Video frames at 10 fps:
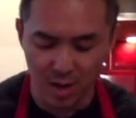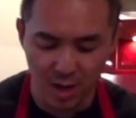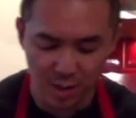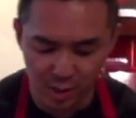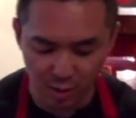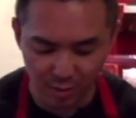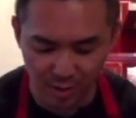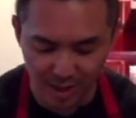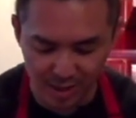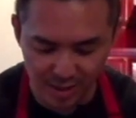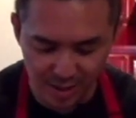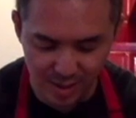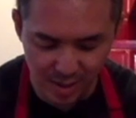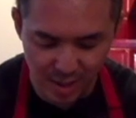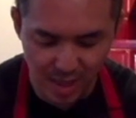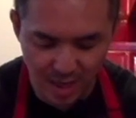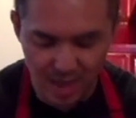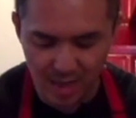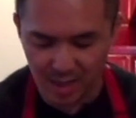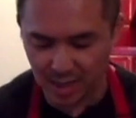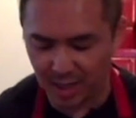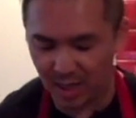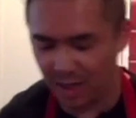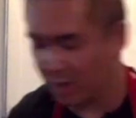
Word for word: So let's cut